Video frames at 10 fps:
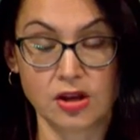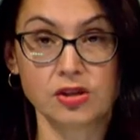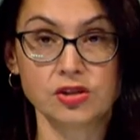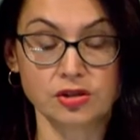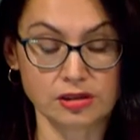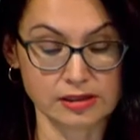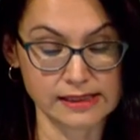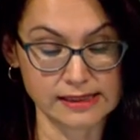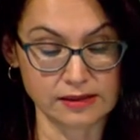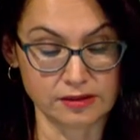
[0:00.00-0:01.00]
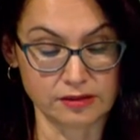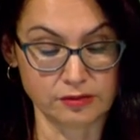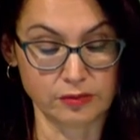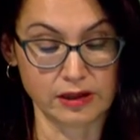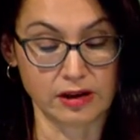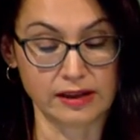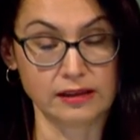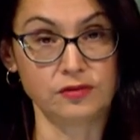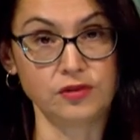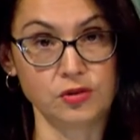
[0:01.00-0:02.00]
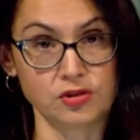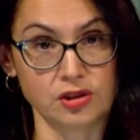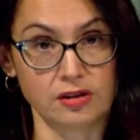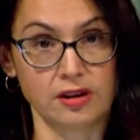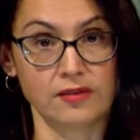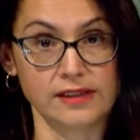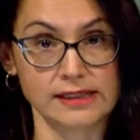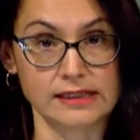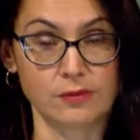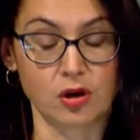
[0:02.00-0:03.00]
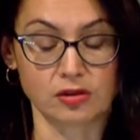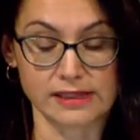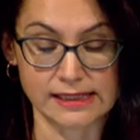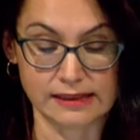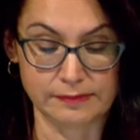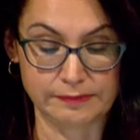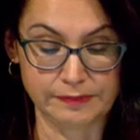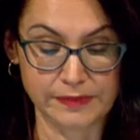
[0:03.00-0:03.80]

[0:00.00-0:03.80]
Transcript: should consider regarding the future of its democracy.